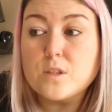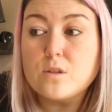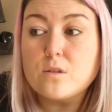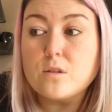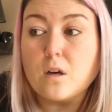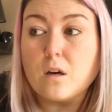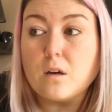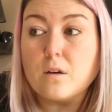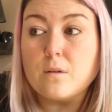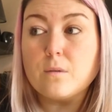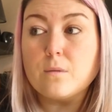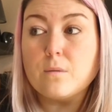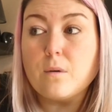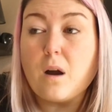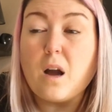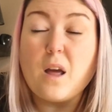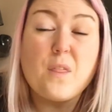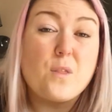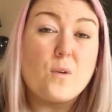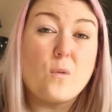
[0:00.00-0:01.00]
so
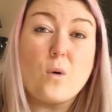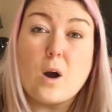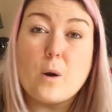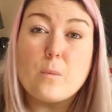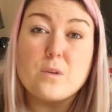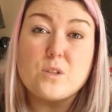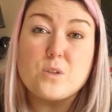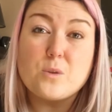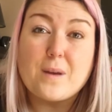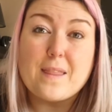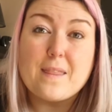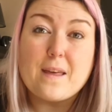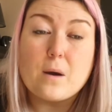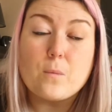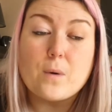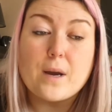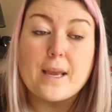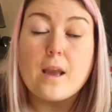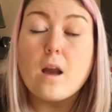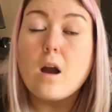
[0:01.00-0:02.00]
I thought I would do it that
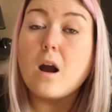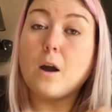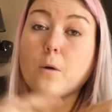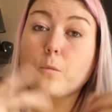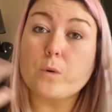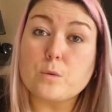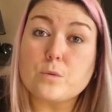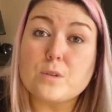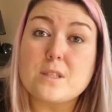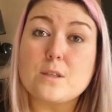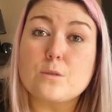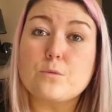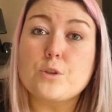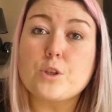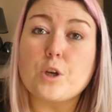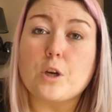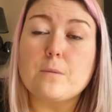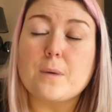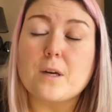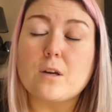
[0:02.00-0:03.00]
way. I will still
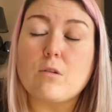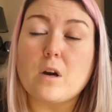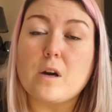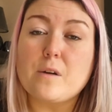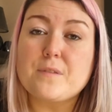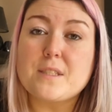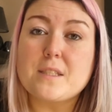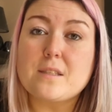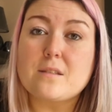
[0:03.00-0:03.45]
show my crafty